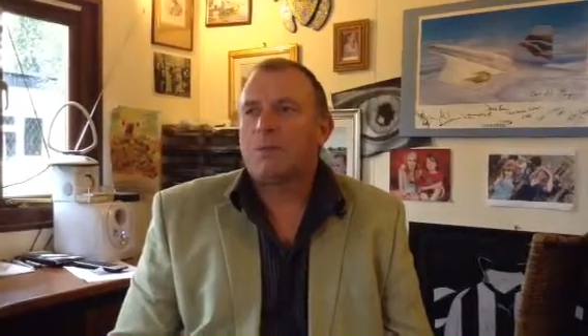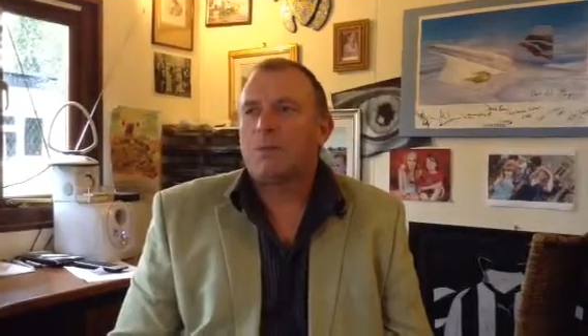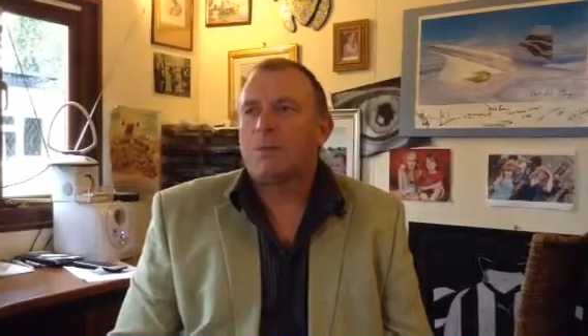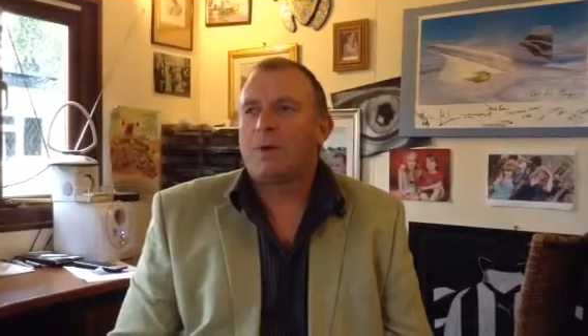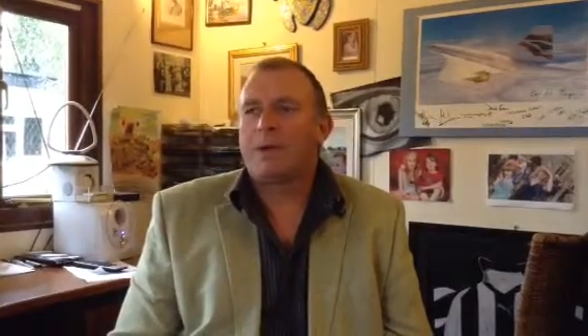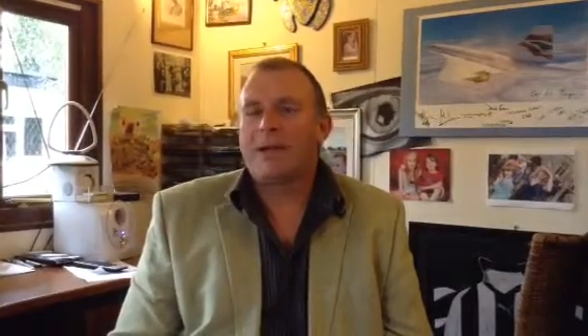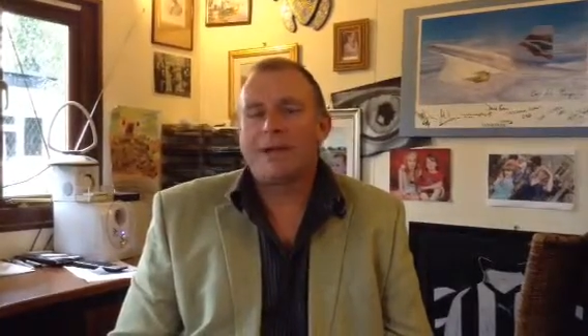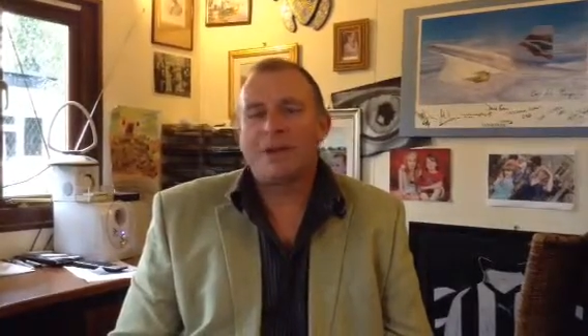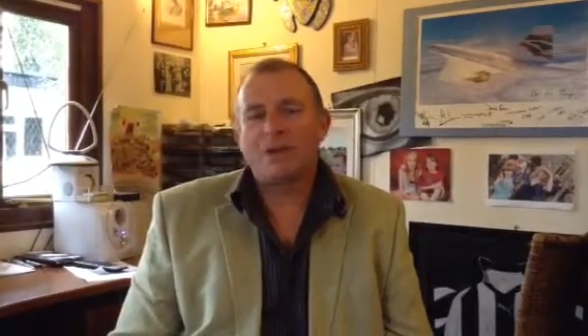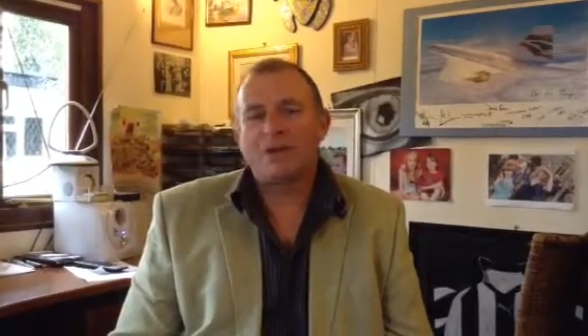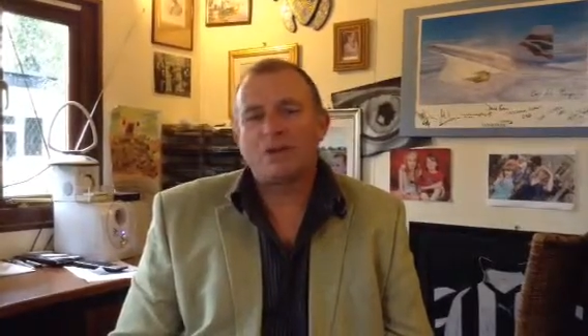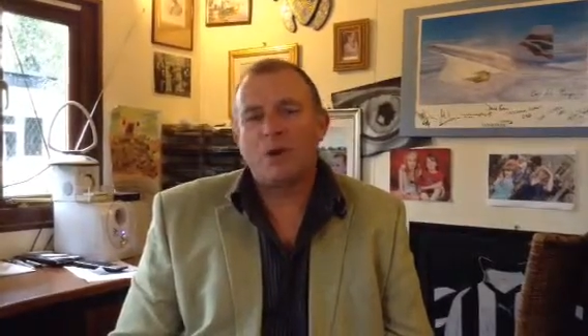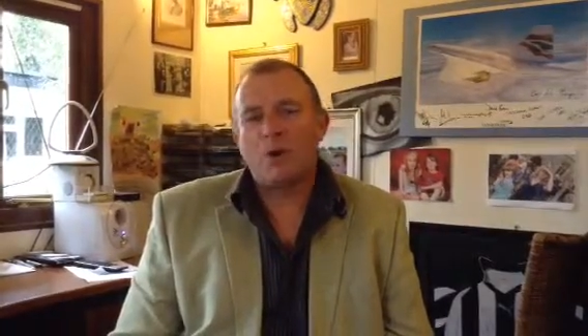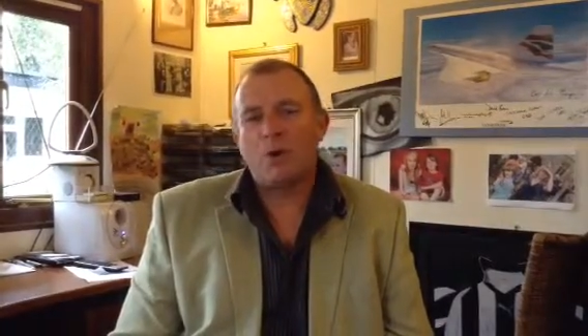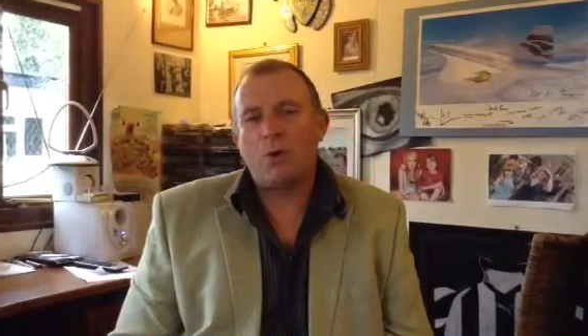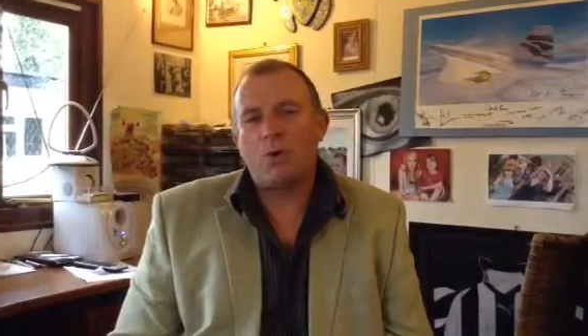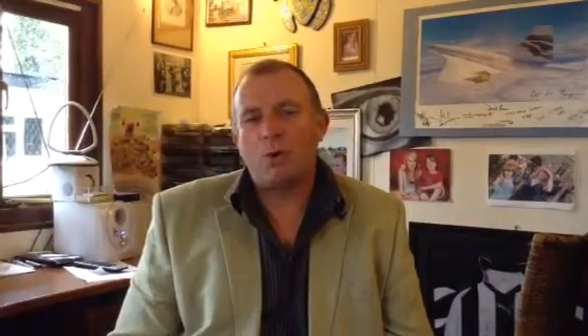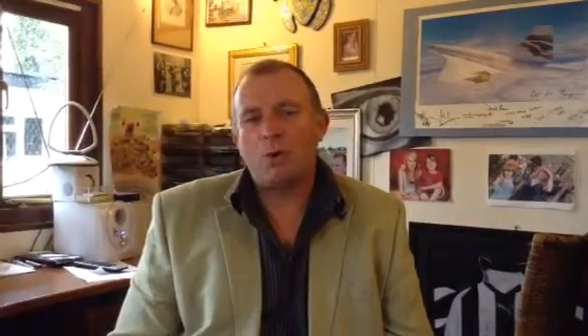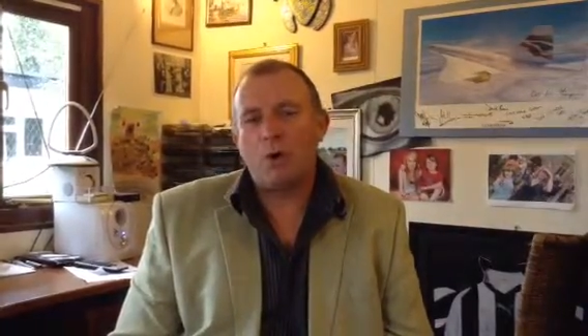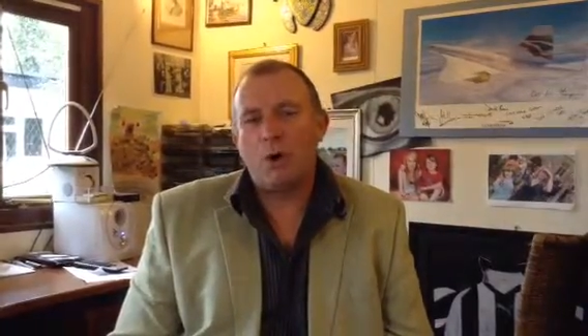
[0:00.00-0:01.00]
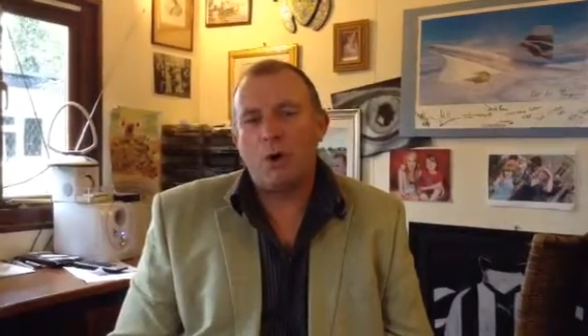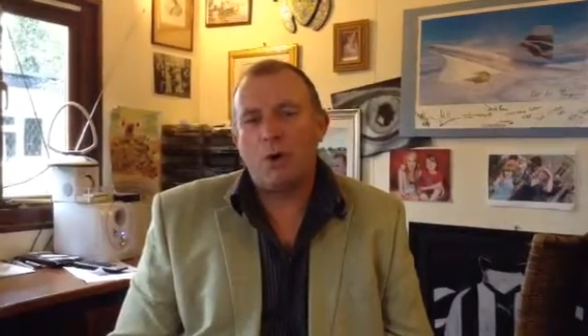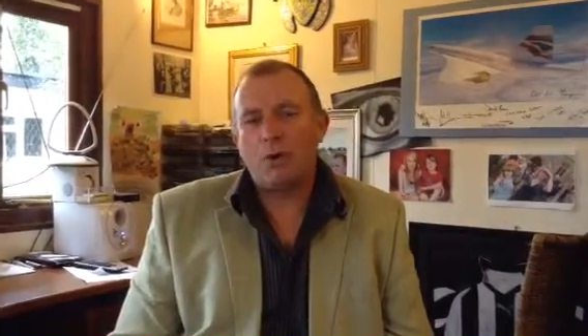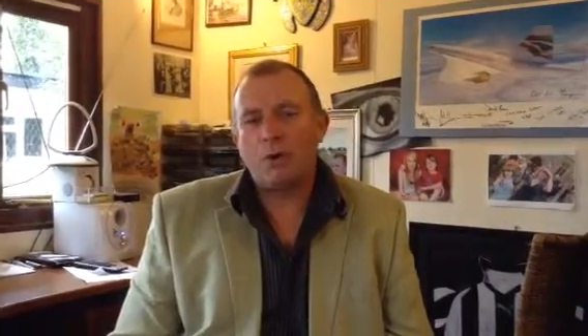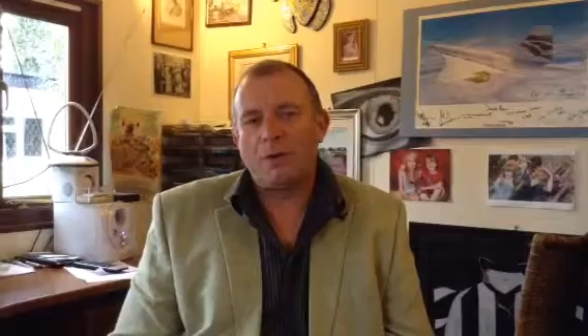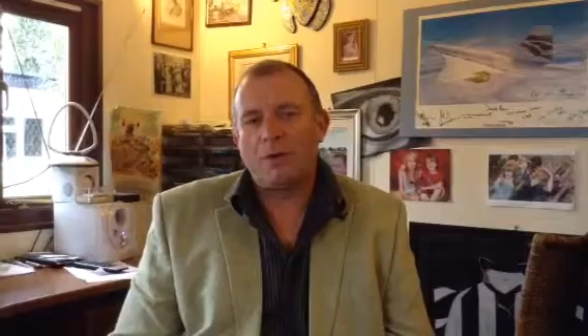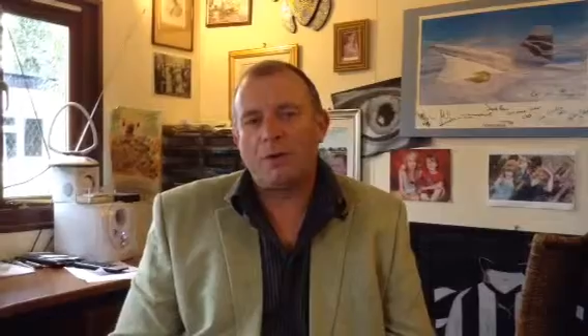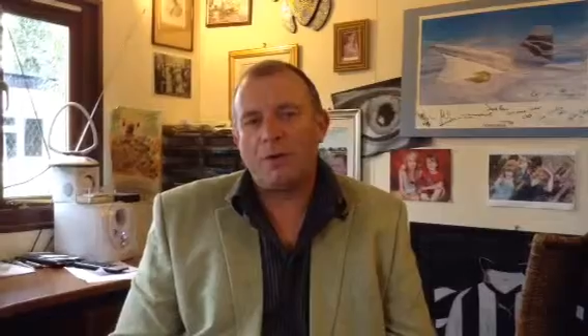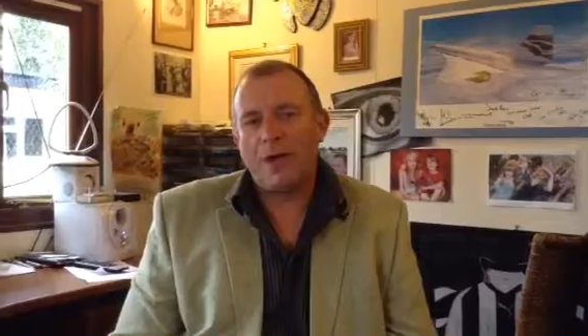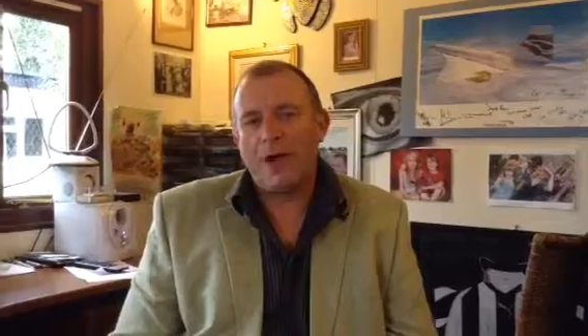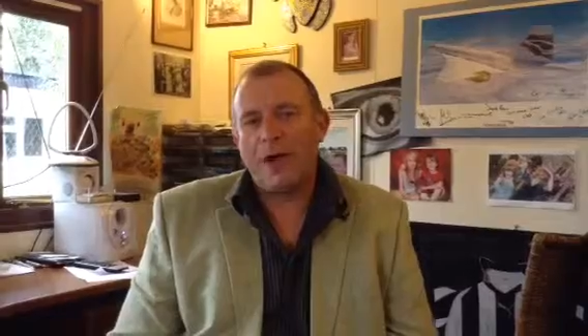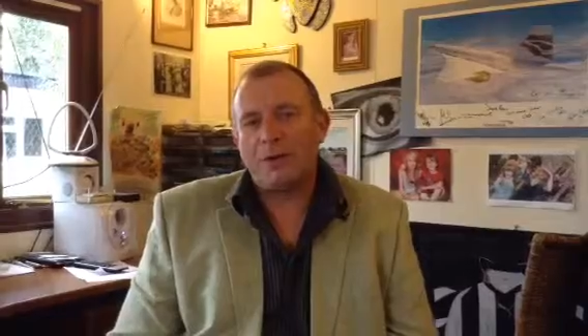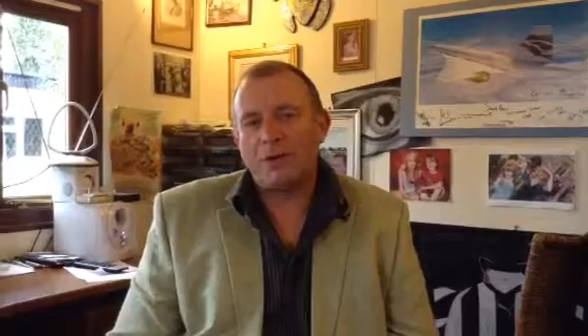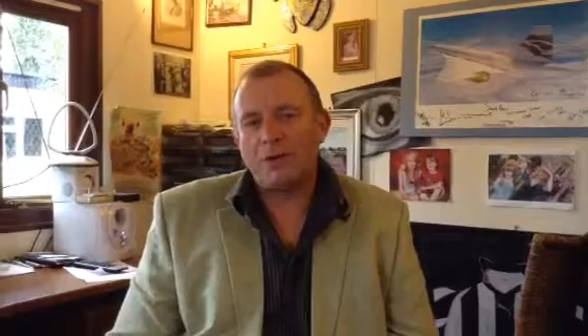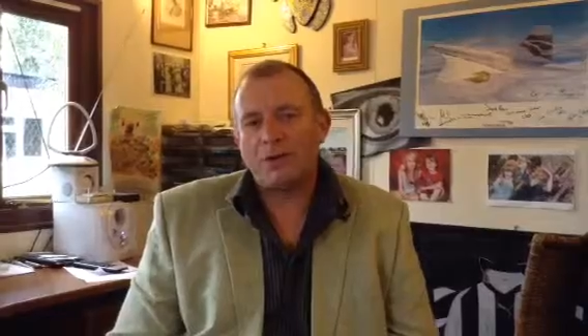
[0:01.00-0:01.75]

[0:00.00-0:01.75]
We're getting sold on the fact